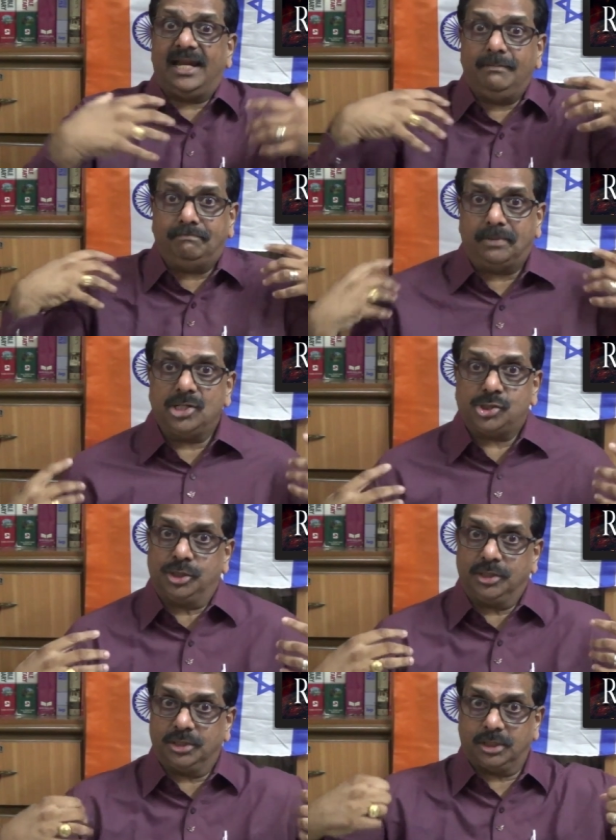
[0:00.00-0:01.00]
and
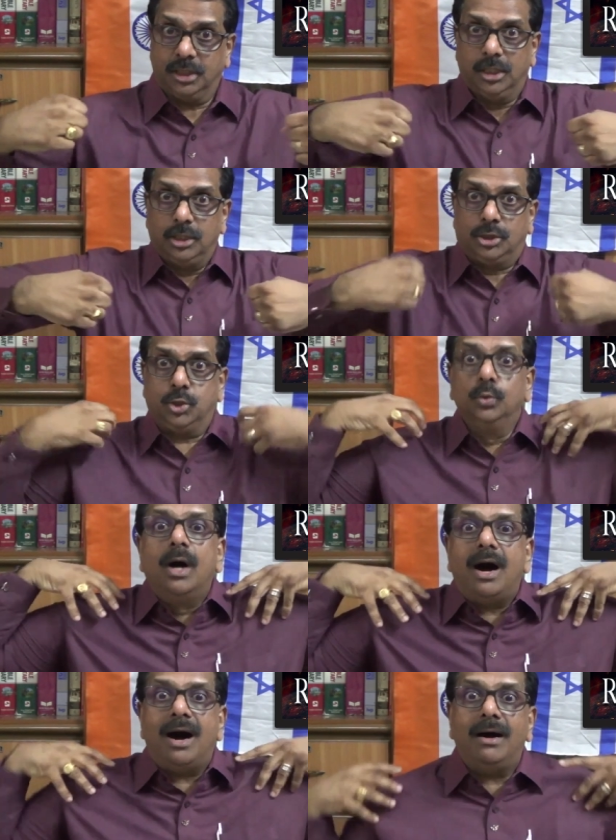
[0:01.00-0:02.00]
Persians,
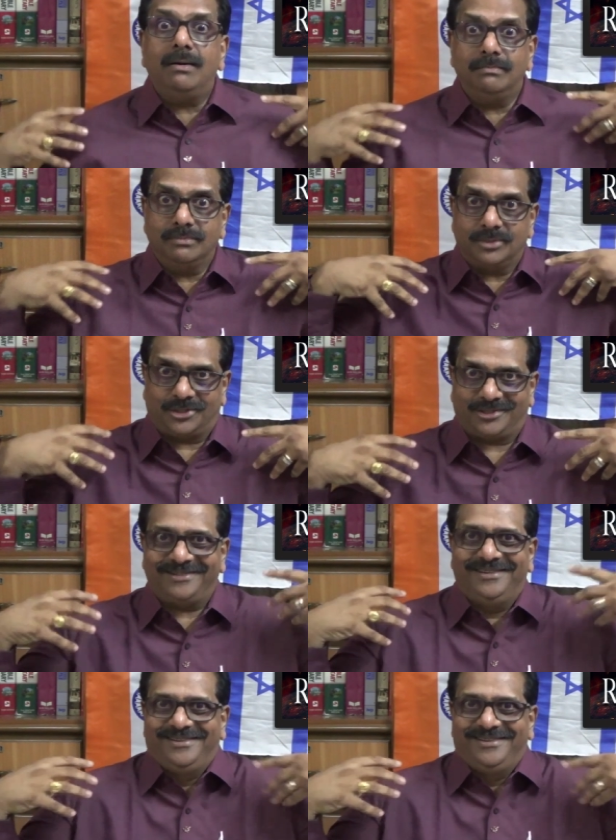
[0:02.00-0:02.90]
two arms,